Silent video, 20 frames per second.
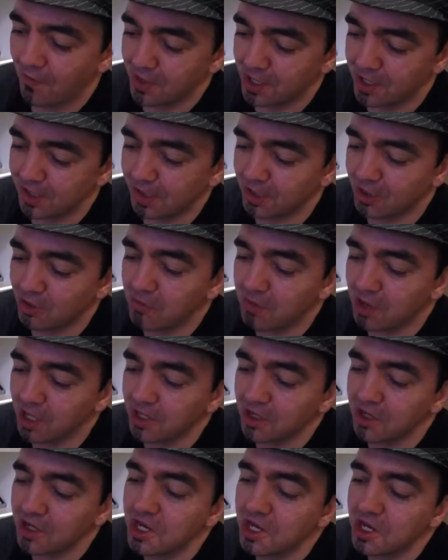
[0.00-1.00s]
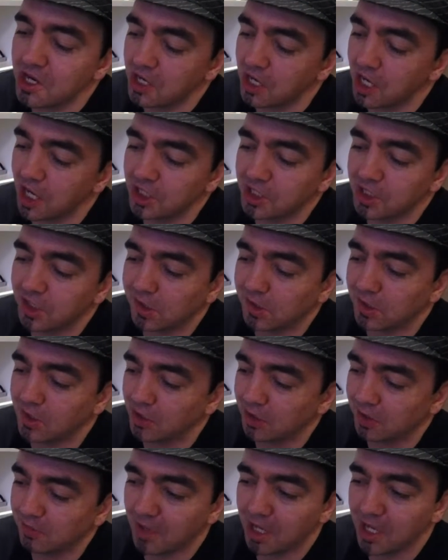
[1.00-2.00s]
This little bugger here, I just
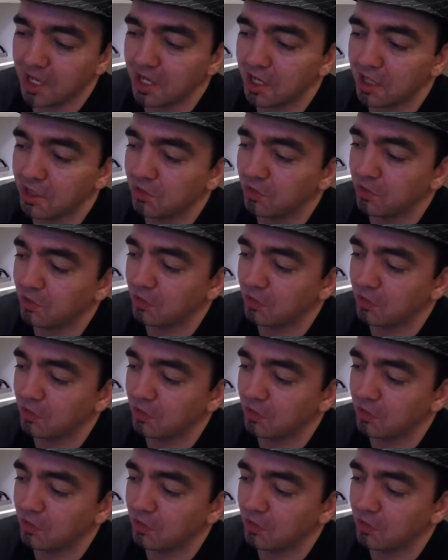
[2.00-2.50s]
lost my head